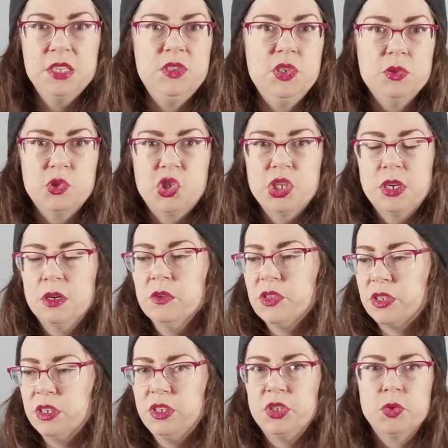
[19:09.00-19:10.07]
And so she
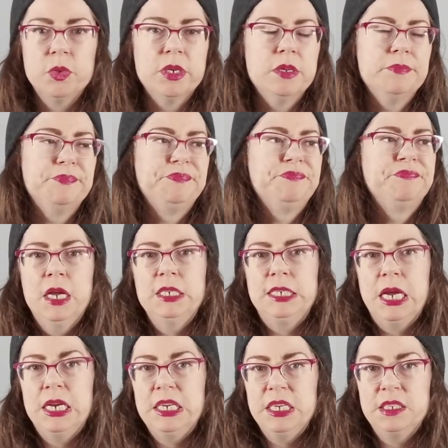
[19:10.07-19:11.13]
goes to do it, and
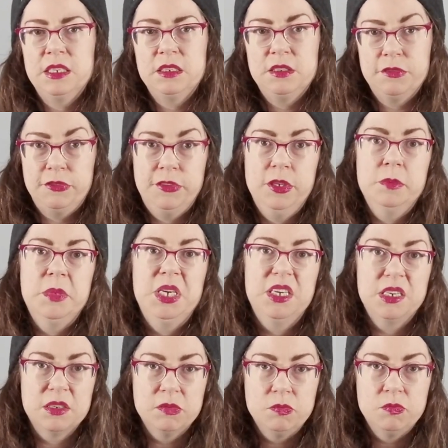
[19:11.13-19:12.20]
10 days into
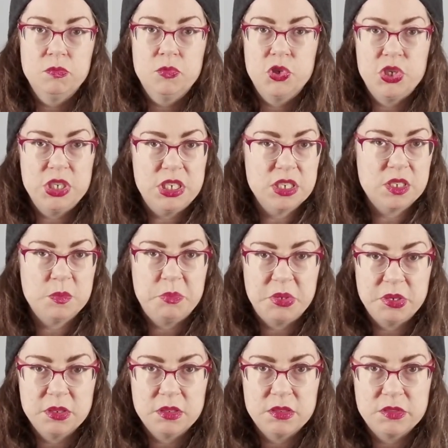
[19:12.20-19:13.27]
filming, she
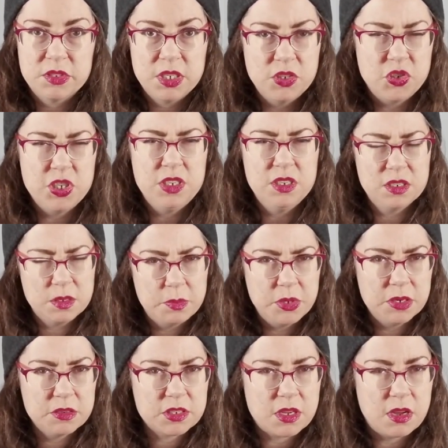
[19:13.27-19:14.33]
disappears. And she
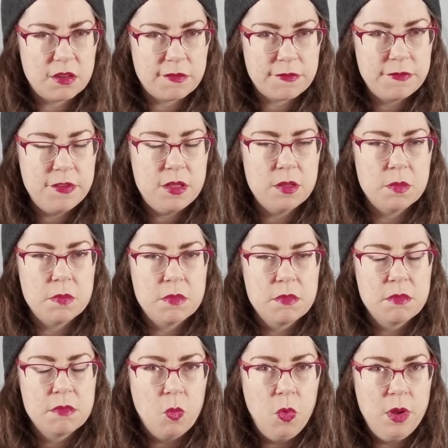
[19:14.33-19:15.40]
disappears on film.
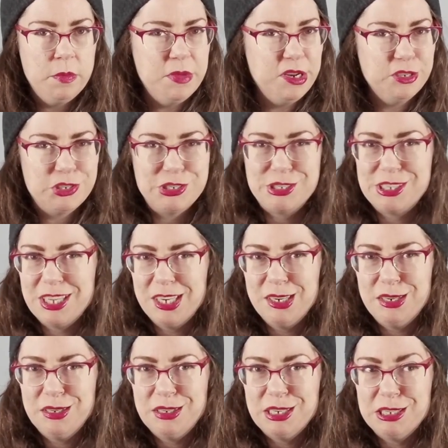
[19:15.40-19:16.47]
1 minute she's
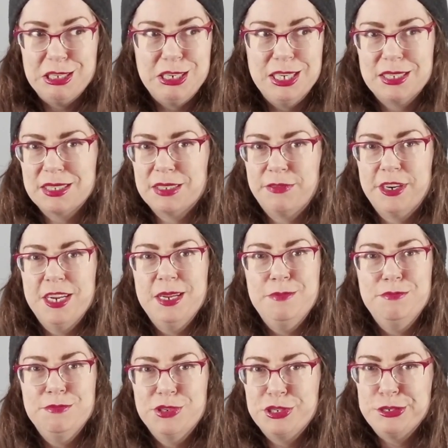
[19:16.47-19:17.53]
there, and the next
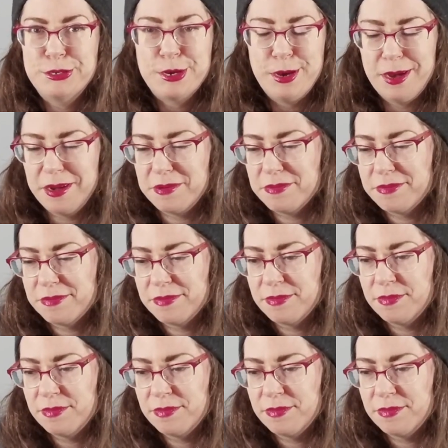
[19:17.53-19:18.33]
frame, she's gone.